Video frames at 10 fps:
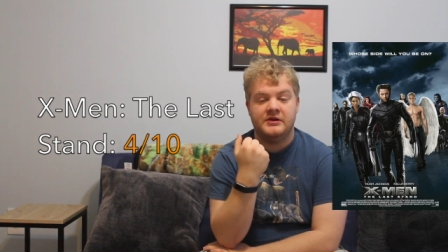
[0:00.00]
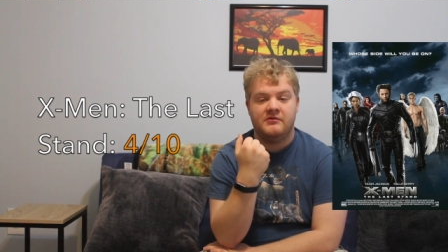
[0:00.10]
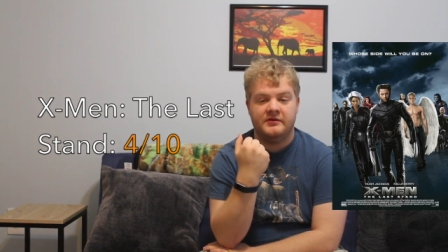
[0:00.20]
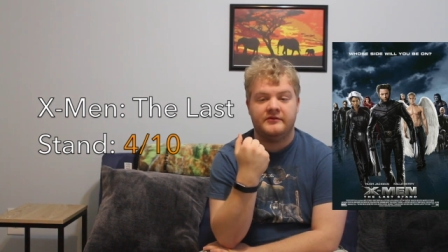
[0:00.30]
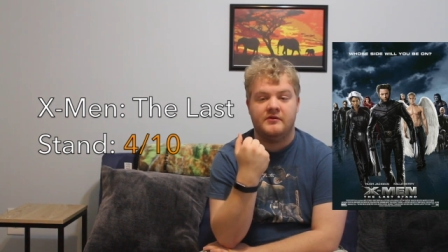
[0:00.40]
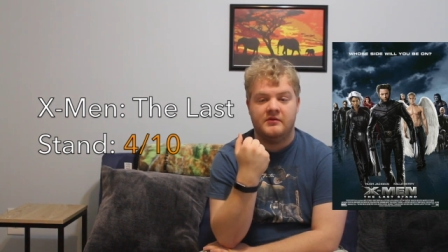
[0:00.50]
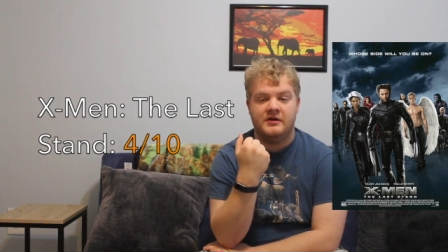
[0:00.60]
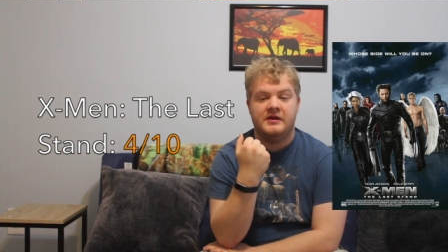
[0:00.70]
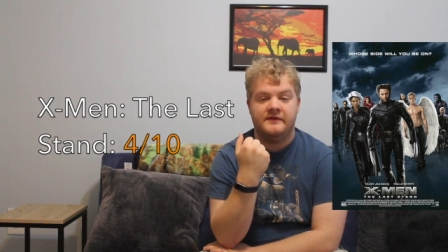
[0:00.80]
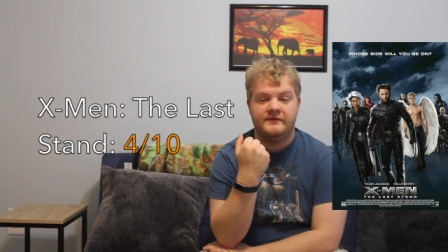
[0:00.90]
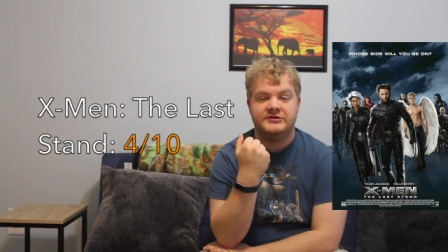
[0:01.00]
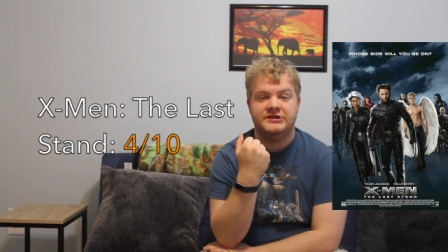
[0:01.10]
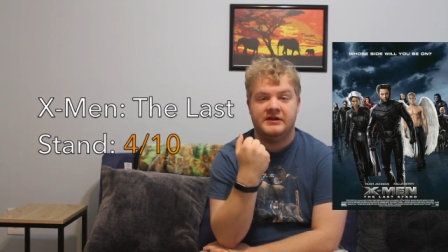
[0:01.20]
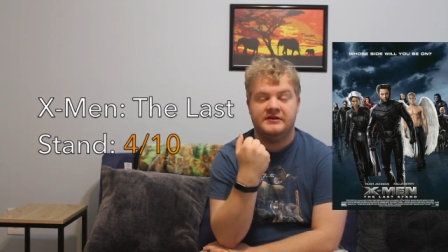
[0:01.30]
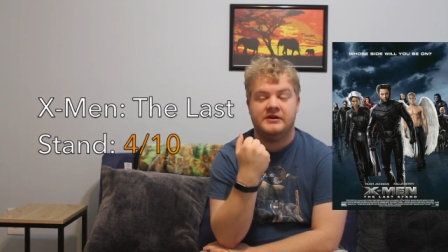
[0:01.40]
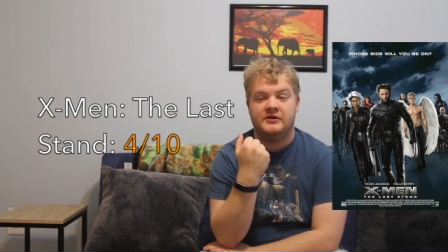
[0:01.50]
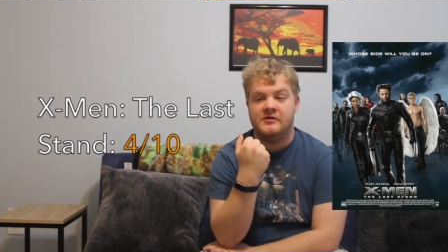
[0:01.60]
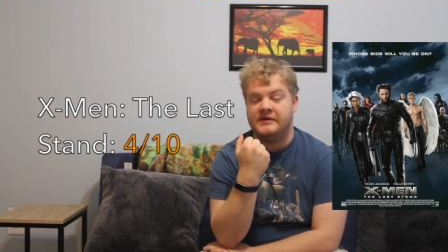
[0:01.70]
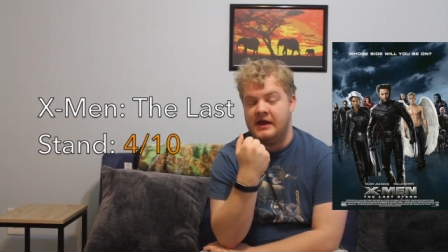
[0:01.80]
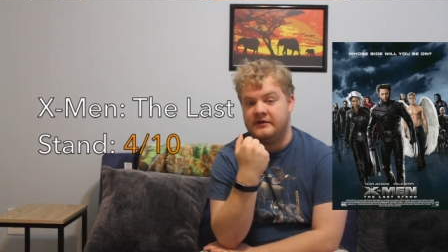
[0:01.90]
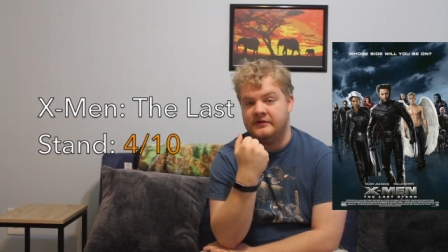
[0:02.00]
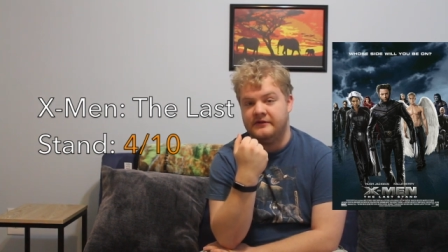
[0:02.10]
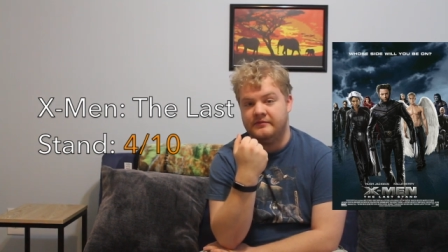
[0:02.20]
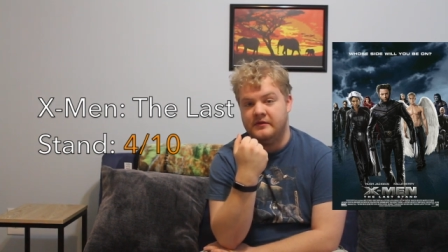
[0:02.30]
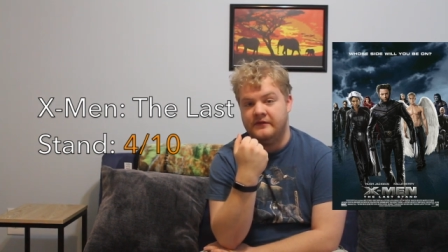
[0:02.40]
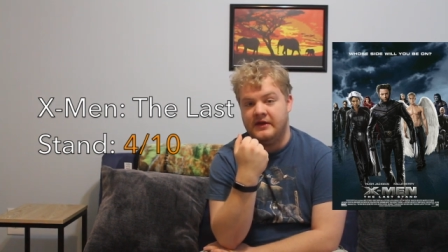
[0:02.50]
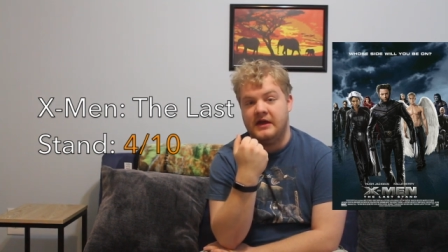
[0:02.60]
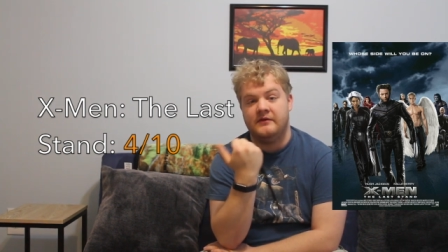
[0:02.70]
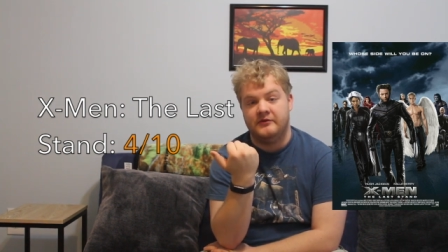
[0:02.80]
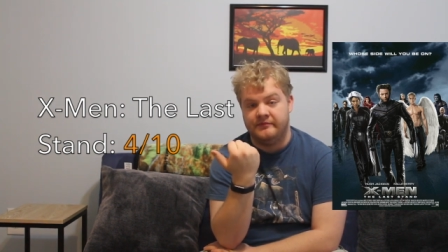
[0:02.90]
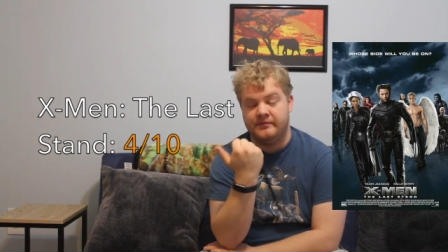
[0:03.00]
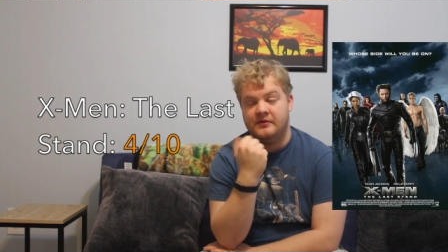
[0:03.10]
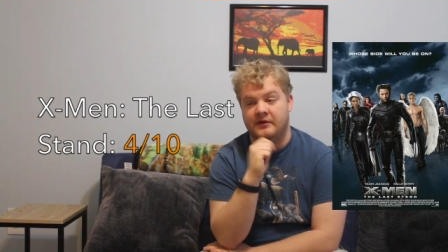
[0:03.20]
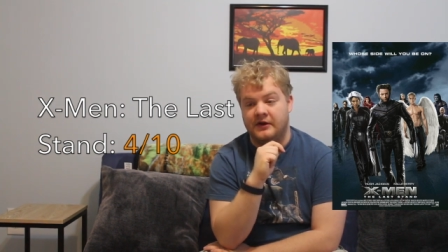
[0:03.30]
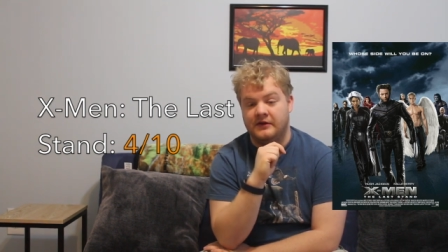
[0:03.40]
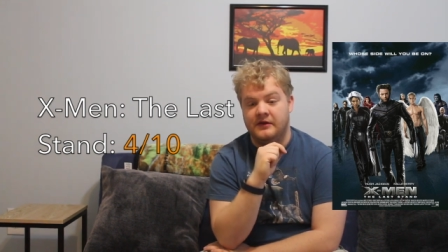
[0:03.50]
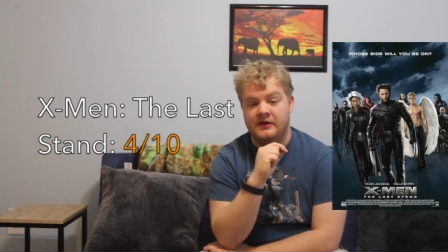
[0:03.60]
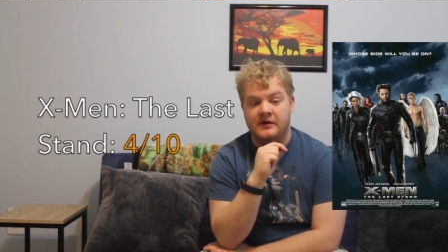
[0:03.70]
lower score if shit didn't go down in this movie and it was boring.